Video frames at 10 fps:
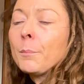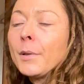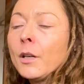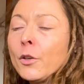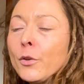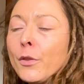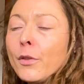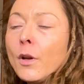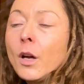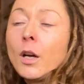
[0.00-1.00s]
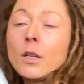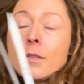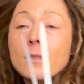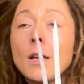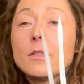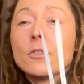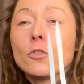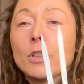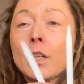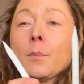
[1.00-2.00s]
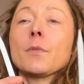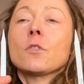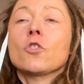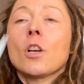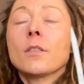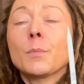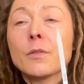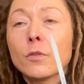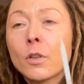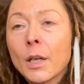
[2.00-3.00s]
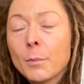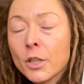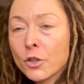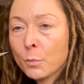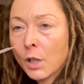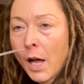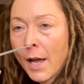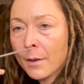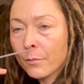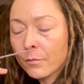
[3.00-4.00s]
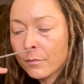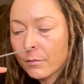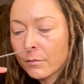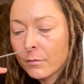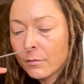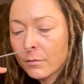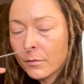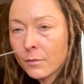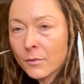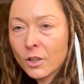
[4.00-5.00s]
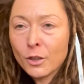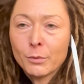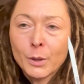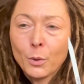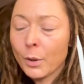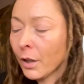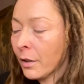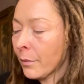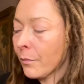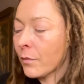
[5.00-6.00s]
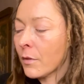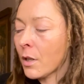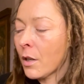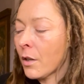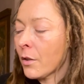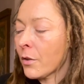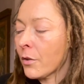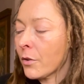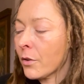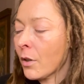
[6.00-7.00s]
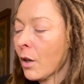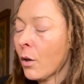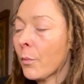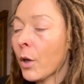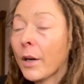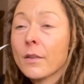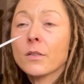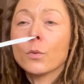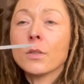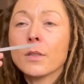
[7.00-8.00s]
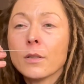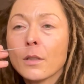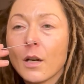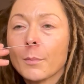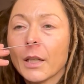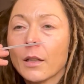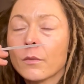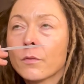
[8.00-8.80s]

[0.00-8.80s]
both on scent strips just before I pushed play or record. So, okay, this one's Insomnia.